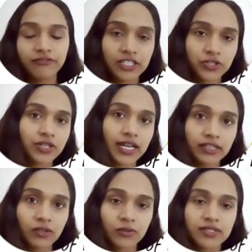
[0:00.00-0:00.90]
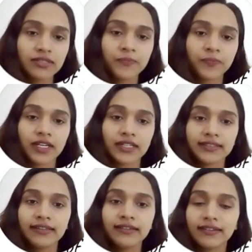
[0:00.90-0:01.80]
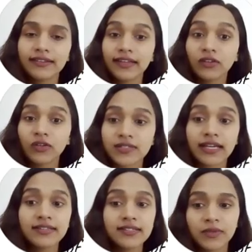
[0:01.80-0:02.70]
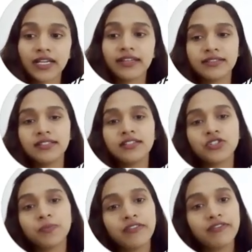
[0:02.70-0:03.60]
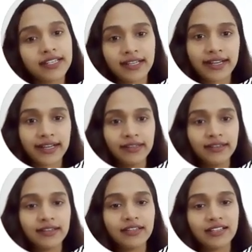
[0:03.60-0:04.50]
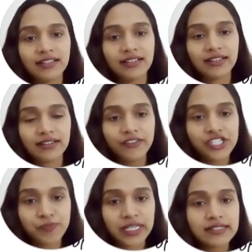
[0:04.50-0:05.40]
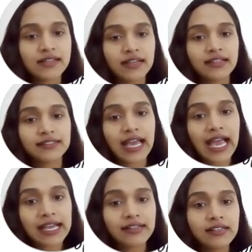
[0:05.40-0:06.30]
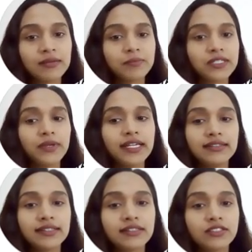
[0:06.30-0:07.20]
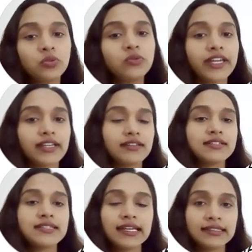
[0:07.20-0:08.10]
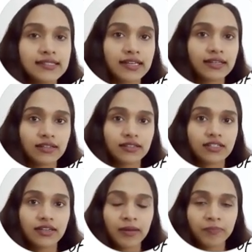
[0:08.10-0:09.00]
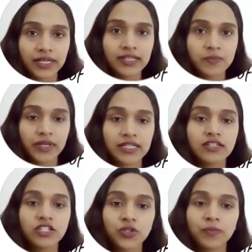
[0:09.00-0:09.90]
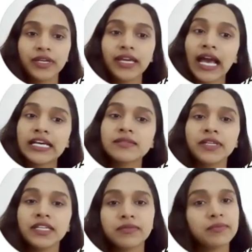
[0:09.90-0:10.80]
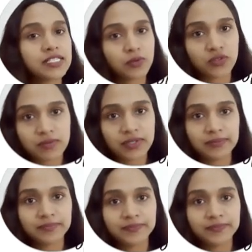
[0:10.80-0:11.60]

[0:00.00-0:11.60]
they should lie closer, then their cosine similarity should be very high, which means the angle between the two vectors in this embedding space should be as minimum as possible.